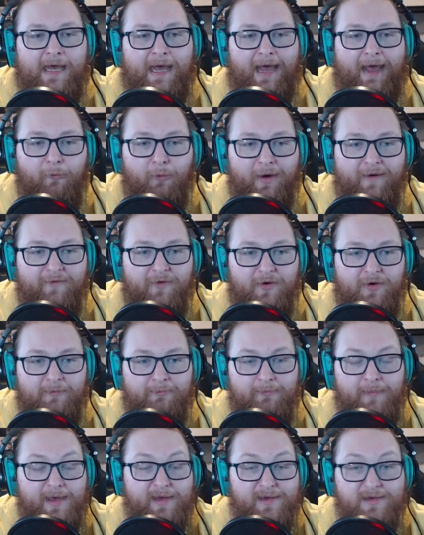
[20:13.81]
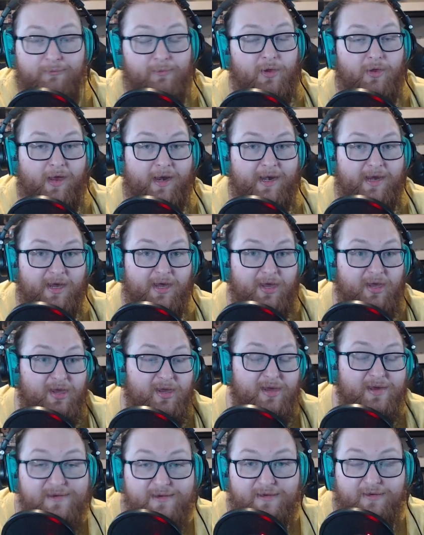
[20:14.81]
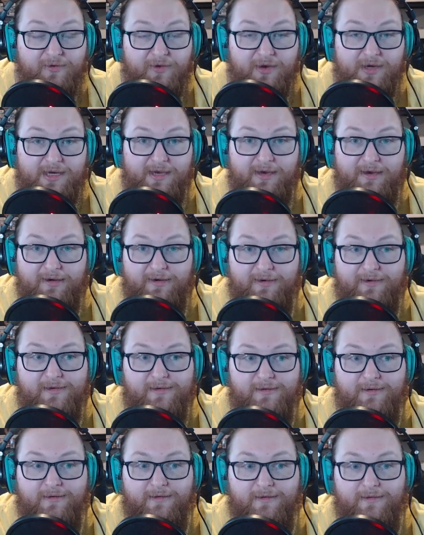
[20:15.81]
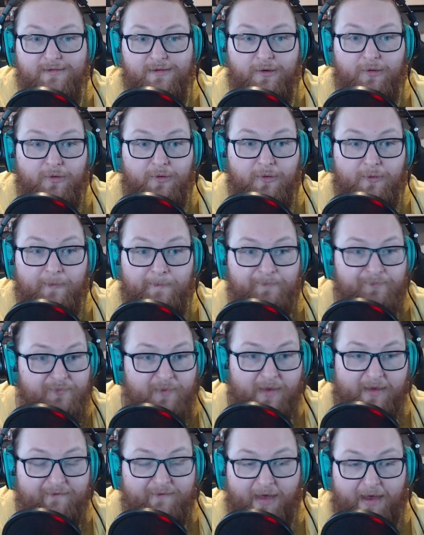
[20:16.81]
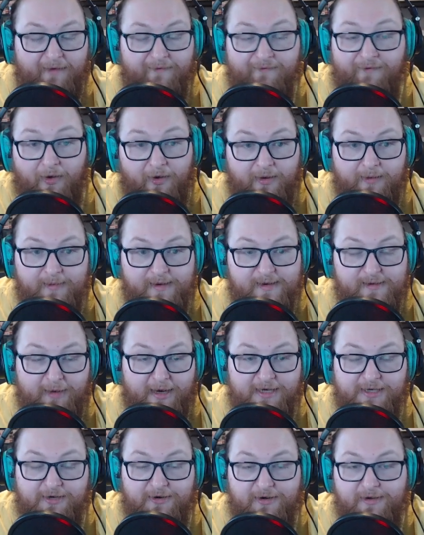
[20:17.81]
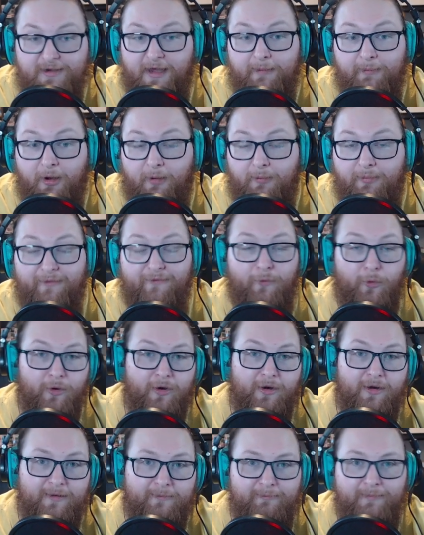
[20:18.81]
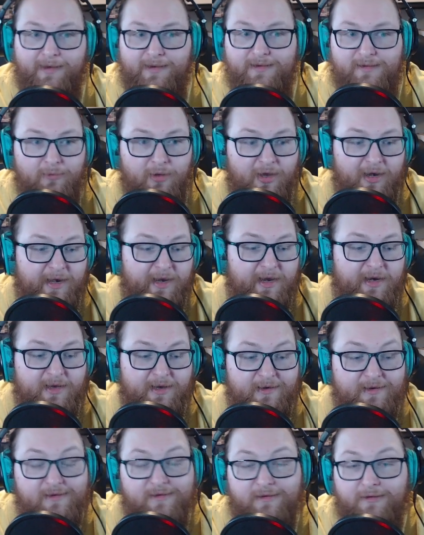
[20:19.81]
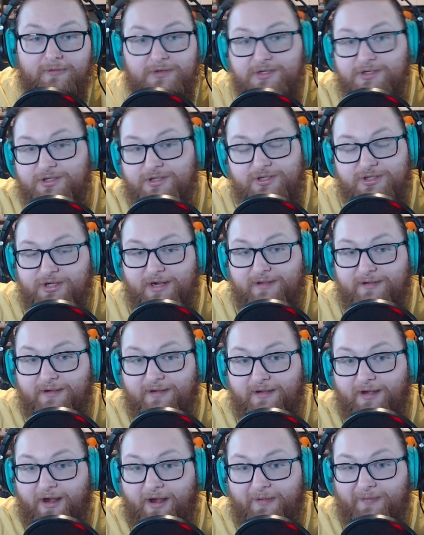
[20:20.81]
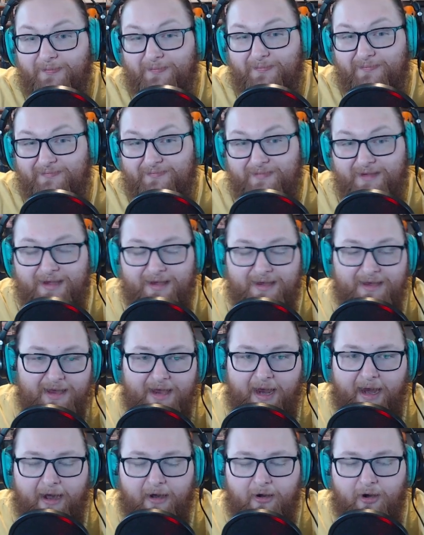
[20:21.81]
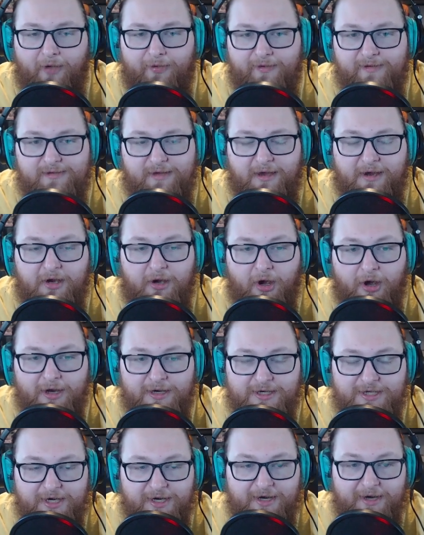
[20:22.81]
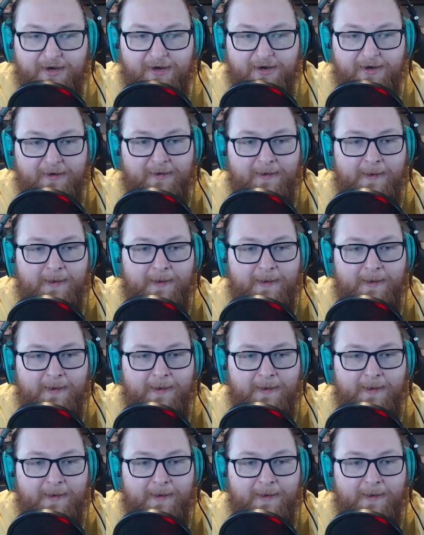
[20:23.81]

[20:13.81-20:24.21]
However, Maze of Millennia is in the tins, so, and Valiant Smashers came out before Maze of Millennia did, so just err on the side of caution here.